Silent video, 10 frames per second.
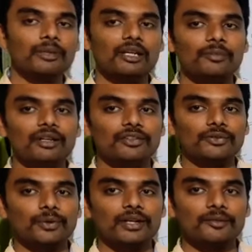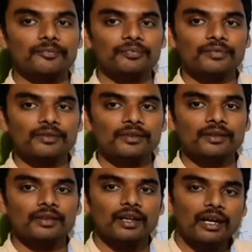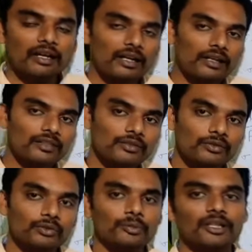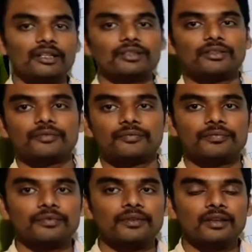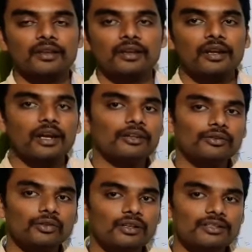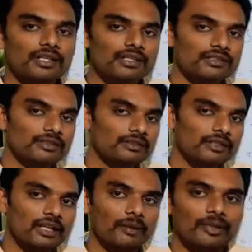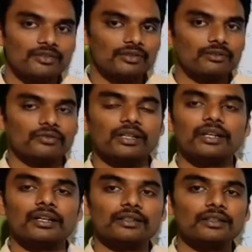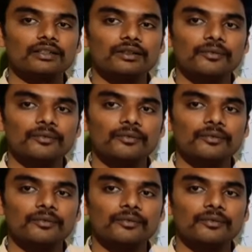millimeter squared and length 2 meters, and you do not change the dimension of the conductor,